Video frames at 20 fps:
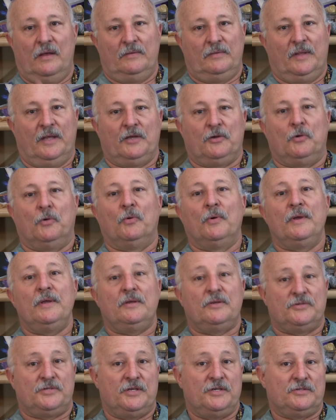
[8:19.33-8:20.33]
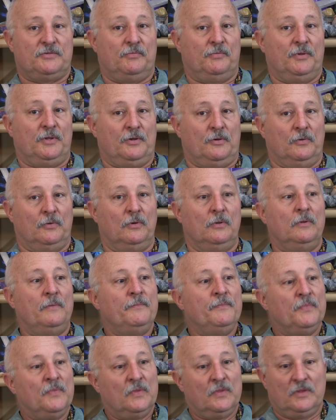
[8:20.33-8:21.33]
of, like Corey, because he's really cool
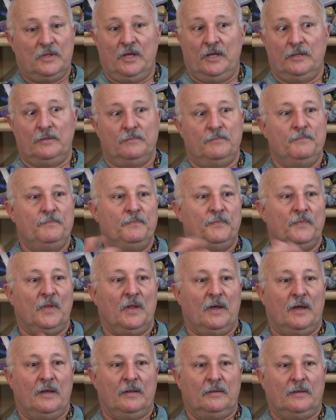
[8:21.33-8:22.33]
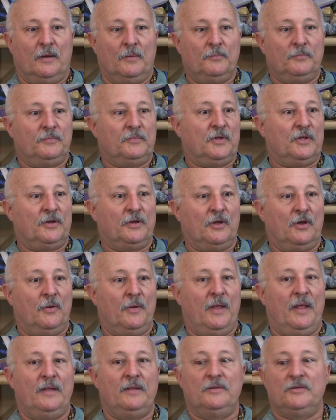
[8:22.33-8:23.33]
then I'm going to
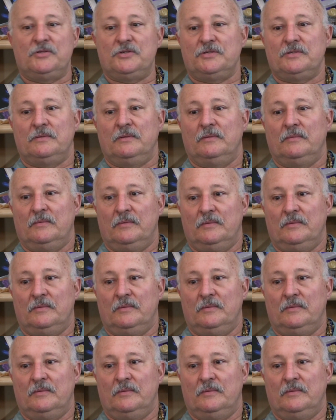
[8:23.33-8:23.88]
go ahead and just